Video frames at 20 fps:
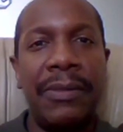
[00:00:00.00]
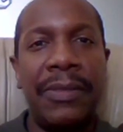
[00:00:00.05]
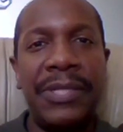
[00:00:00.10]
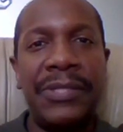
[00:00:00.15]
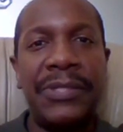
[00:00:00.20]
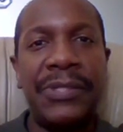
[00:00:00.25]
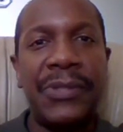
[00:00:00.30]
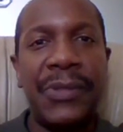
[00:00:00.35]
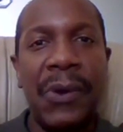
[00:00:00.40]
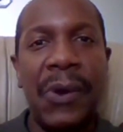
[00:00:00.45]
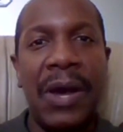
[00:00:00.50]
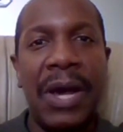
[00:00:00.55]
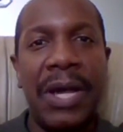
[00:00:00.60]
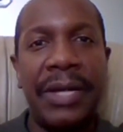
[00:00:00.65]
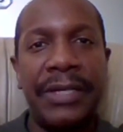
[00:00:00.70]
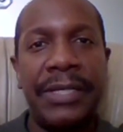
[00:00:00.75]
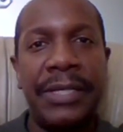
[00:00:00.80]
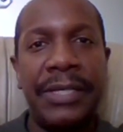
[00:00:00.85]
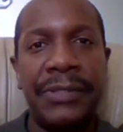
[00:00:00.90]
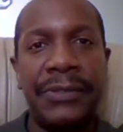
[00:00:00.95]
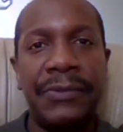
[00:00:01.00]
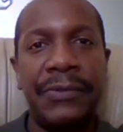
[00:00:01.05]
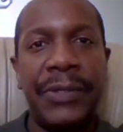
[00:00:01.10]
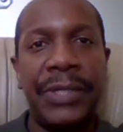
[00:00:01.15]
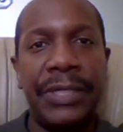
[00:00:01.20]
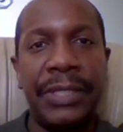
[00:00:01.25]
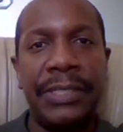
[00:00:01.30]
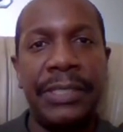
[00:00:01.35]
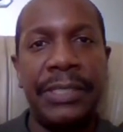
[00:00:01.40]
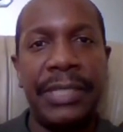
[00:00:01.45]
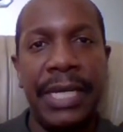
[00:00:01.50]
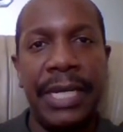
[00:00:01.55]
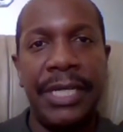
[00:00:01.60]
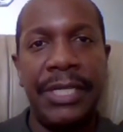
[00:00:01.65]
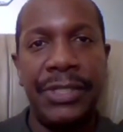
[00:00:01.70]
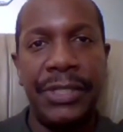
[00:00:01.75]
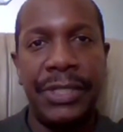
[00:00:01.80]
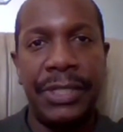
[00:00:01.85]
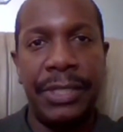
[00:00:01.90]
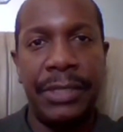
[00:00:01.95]
this thought, this
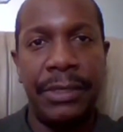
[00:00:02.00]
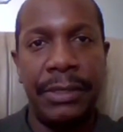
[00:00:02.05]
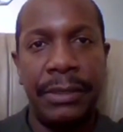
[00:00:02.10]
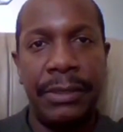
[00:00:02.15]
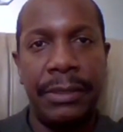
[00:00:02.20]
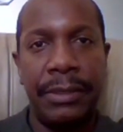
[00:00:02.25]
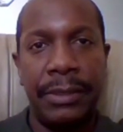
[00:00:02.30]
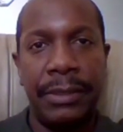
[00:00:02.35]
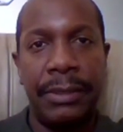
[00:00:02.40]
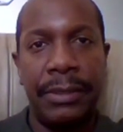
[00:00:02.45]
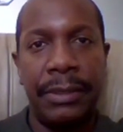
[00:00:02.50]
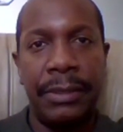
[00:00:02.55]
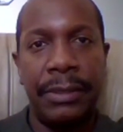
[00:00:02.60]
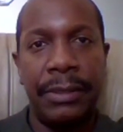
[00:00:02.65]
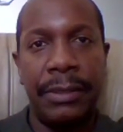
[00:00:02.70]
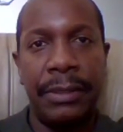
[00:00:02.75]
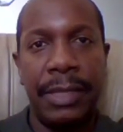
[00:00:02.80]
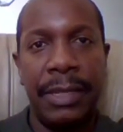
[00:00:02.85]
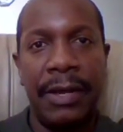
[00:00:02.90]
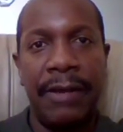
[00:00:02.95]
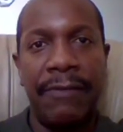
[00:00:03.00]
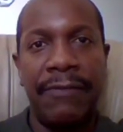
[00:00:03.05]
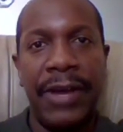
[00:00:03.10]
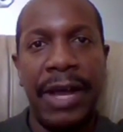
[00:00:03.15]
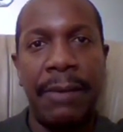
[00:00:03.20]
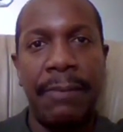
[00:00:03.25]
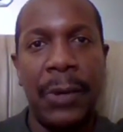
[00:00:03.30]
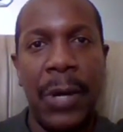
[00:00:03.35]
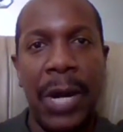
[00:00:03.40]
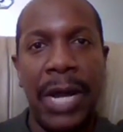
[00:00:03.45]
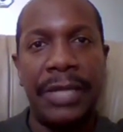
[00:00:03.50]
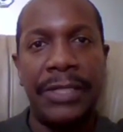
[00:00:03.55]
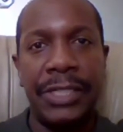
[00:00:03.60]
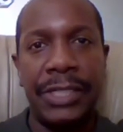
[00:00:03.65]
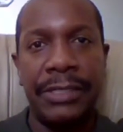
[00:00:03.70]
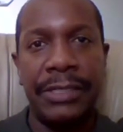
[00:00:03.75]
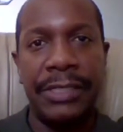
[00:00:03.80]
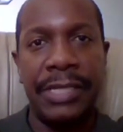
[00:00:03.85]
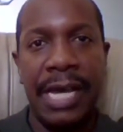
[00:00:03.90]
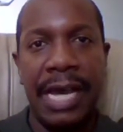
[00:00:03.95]
realization of how
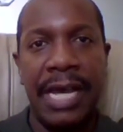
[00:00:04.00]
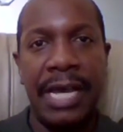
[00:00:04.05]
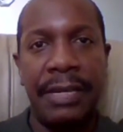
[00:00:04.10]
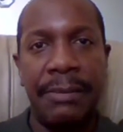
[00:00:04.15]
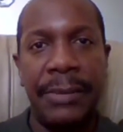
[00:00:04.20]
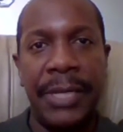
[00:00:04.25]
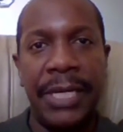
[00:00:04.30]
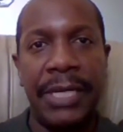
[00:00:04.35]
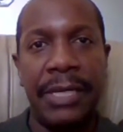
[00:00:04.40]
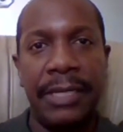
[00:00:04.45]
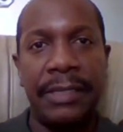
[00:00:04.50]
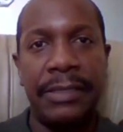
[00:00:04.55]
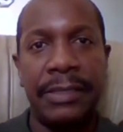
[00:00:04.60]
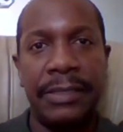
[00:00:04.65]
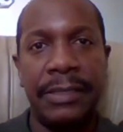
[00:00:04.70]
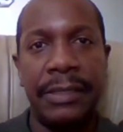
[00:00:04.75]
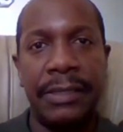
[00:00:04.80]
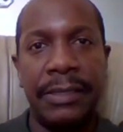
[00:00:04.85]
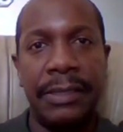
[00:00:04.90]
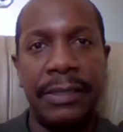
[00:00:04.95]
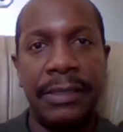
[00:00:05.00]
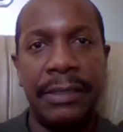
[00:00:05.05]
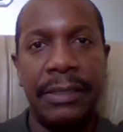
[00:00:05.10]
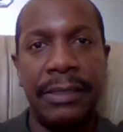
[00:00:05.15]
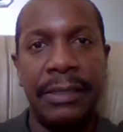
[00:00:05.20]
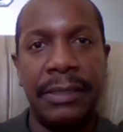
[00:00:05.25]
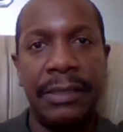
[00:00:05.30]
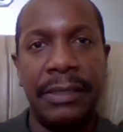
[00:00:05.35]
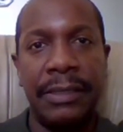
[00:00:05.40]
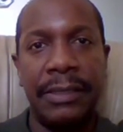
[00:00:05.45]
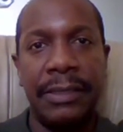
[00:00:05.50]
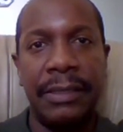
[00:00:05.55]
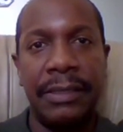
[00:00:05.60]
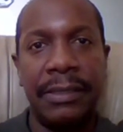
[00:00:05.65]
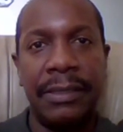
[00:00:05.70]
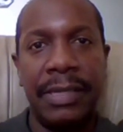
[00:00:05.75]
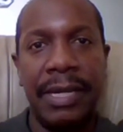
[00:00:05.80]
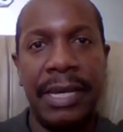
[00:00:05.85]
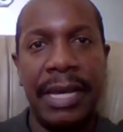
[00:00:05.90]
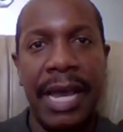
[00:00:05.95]
precious time is
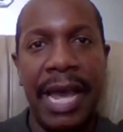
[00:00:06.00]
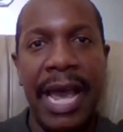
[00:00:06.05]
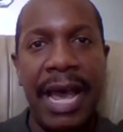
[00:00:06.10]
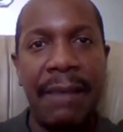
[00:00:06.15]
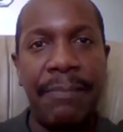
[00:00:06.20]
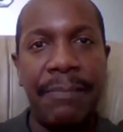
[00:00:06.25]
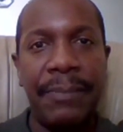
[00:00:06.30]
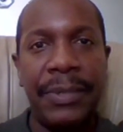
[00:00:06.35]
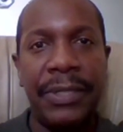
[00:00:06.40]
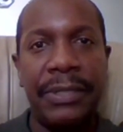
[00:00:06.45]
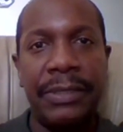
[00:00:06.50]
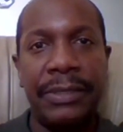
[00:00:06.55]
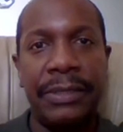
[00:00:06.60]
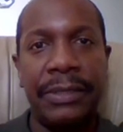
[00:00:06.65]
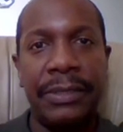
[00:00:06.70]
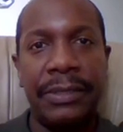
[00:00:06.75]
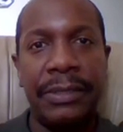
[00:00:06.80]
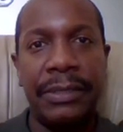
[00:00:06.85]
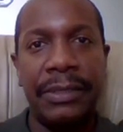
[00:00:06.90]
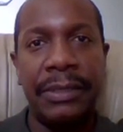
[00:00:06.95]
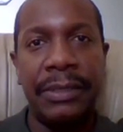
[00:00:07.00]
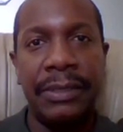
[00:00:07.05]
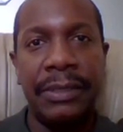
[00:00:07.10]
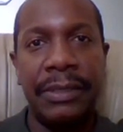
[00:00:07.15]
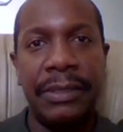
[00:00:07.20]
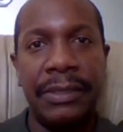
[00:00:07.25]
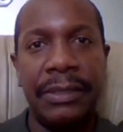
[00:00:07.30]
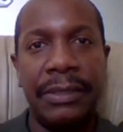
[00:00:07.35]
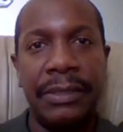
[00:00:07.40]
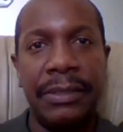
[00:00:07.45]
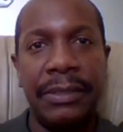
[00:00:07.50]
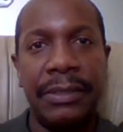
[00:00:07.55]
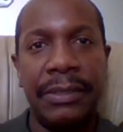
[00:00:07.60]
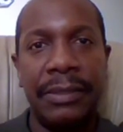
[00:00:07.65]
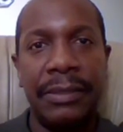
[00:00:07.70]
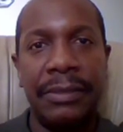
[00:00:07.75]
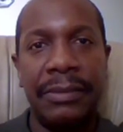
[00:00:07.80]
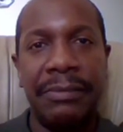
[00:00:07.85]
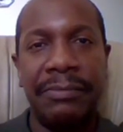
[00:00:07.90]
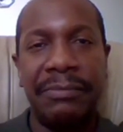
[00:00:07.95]
happens,
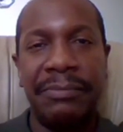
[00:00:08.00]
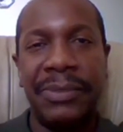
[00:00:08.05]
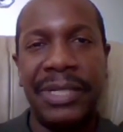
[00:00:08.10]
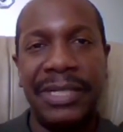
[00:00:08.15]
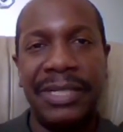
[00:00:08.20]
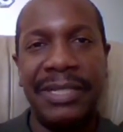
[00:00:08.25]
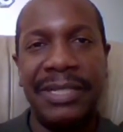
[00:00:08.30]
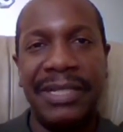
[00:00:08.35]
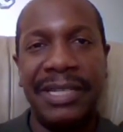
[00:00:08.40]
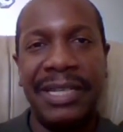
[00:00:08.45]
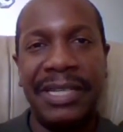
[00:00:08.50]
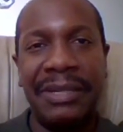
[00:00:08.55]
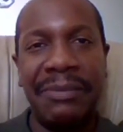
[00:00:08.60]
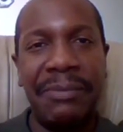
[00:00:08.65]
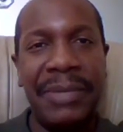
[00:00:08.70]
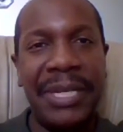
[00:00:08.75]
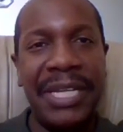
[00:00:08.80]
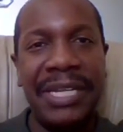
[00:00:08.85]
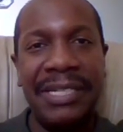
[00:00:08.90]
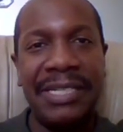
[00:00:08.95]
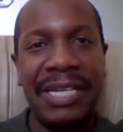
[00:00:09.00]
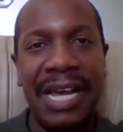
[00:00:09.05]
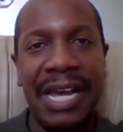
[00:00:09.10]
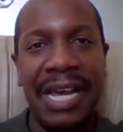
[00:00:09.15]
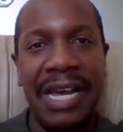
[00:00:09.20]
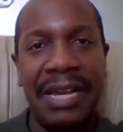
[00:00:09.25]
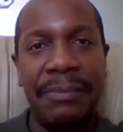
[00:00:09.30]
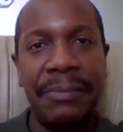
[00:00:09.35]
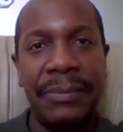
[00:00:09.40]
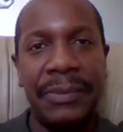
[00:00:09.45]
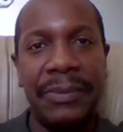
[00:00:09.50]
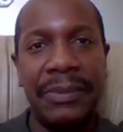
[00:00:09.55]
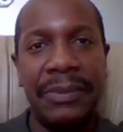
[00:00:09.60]
but in the meantime,